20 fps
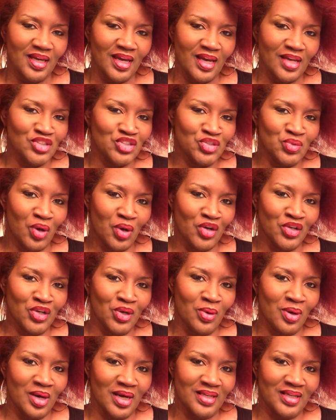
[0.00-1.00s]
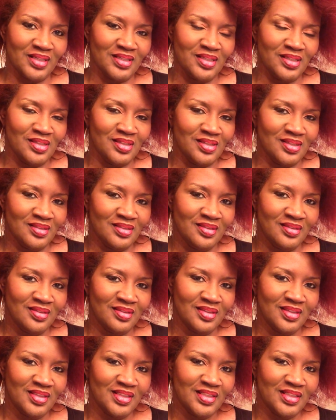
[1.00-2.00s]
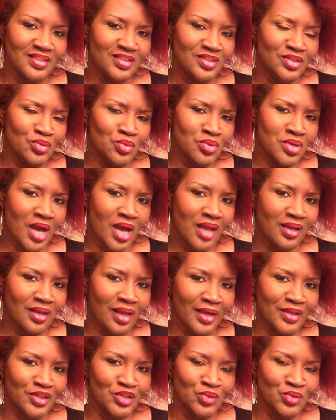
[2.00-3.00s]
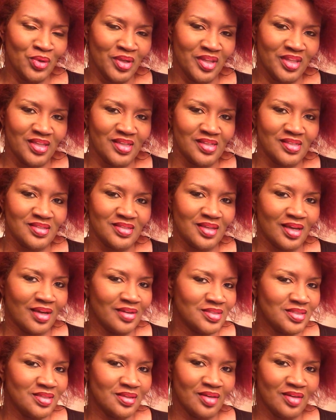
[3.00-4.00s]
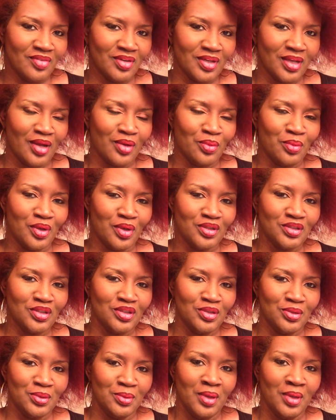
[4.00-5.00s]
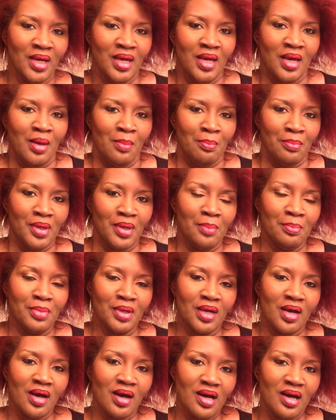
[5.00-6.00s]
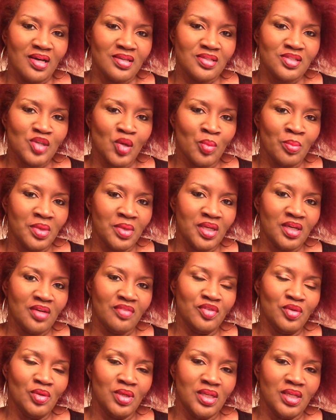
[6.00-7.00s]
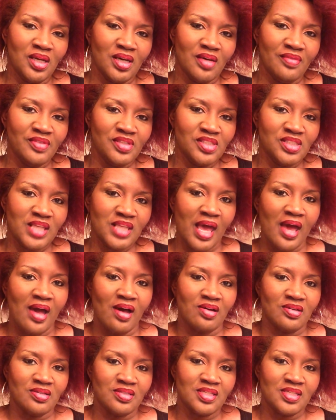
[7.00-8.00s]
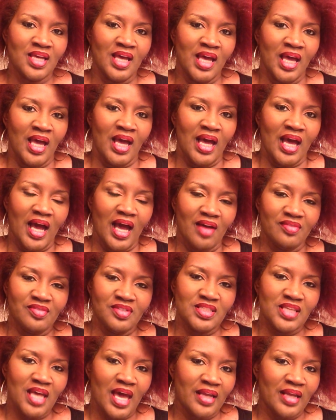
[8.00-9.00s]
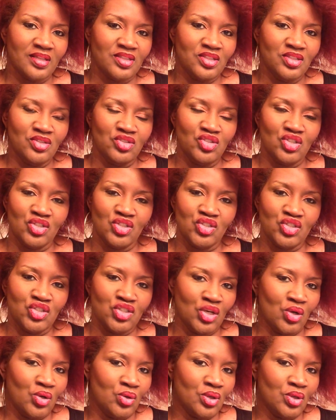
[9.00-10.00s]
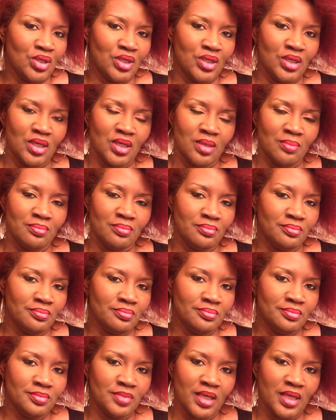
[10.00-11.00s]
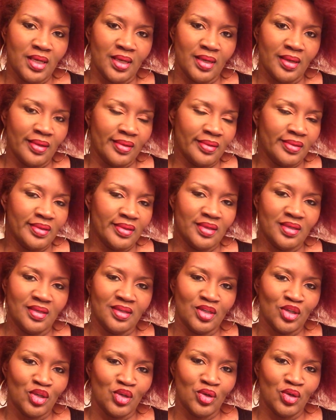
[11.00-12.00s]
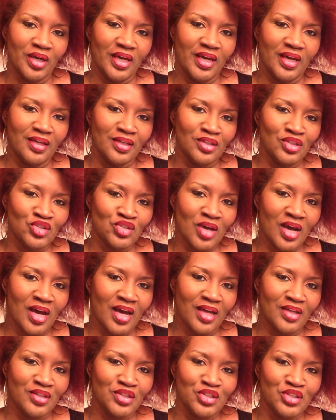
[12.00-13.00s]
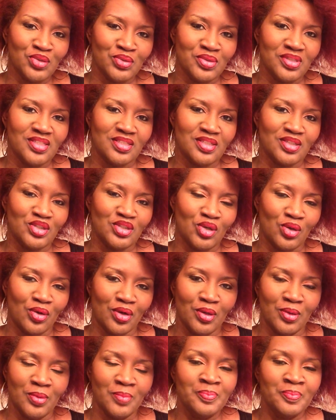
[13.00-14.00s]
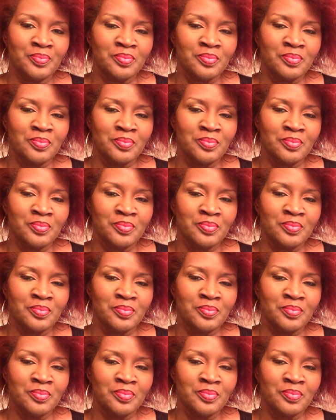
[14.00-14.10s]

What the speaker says: As you all know, I do not like doing this. I still have a lot of work to do, but because so many of you love the styles, I've decided to just choke it up and go ahead and try to do this tutorial.